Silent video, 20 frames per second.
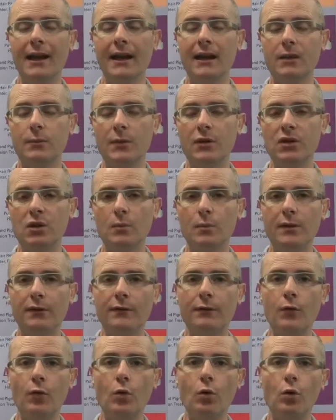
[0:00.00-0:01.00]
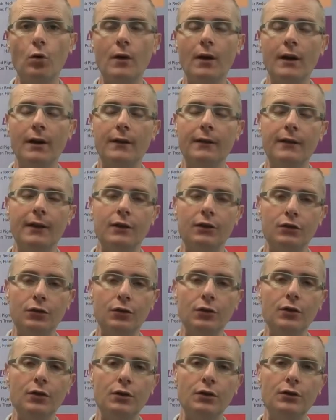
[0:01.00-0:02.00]
and as mentioned before, they
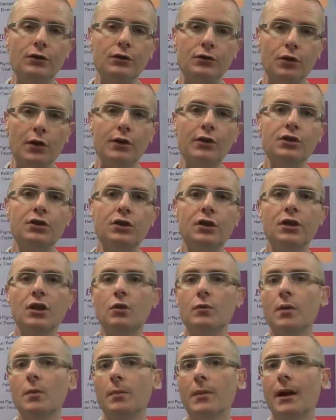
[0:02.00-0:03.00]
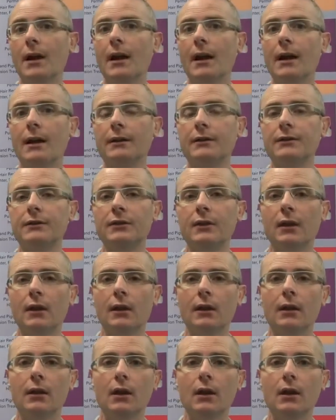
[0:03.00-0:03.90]
do use non-genuine parts,